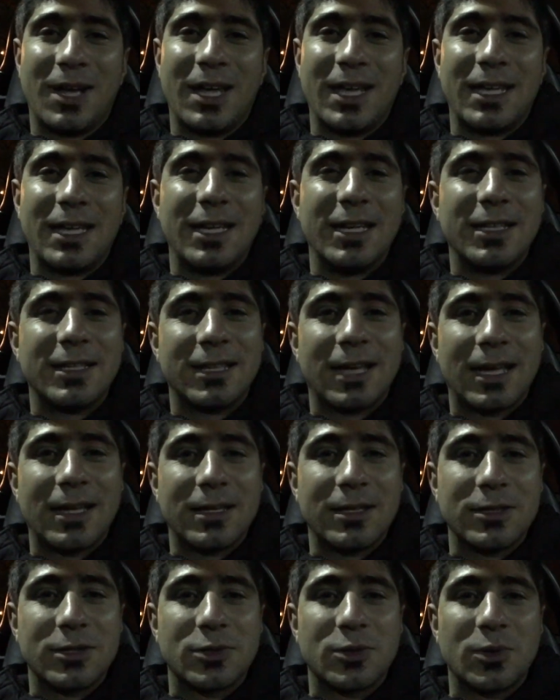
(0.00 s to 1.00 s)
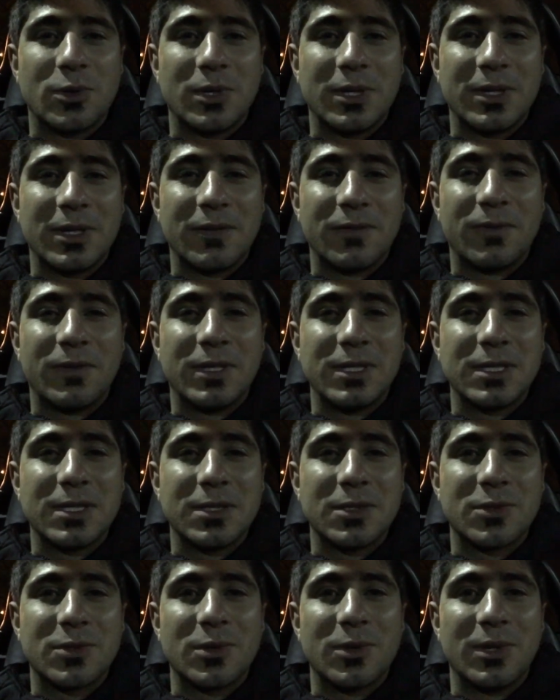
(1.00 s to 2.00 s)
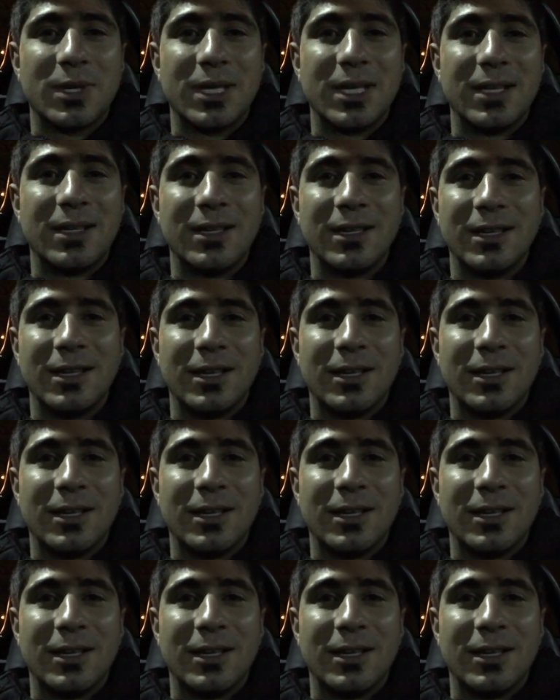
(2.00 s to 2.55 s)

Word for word: I heard that story the first story